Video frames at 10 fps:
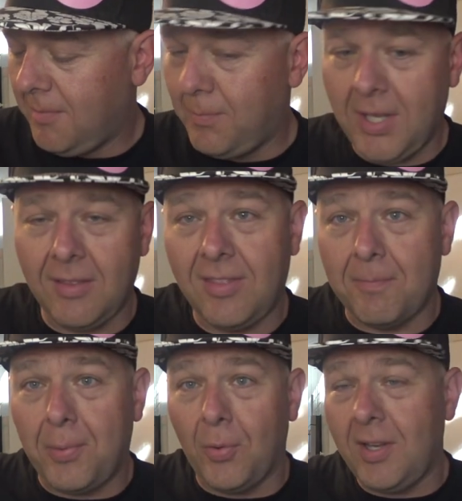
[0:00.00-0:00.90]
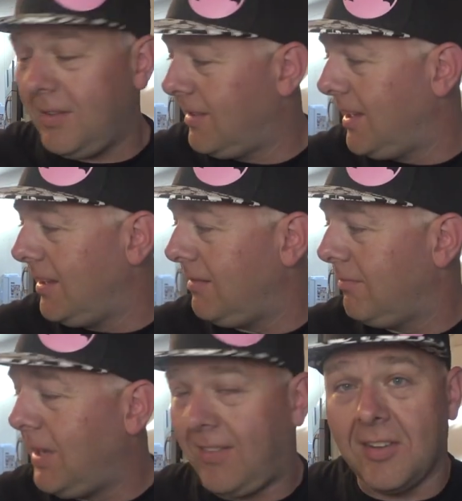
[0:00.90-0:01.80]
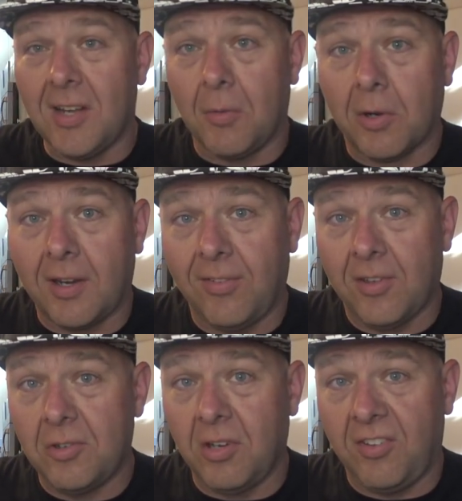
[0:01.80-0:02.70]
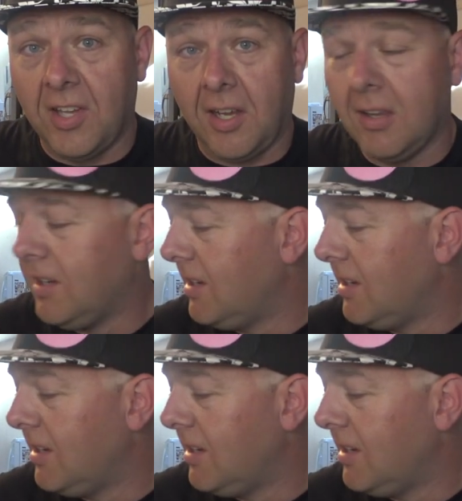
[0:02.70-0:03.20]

but the point that makes it not work is the joystick.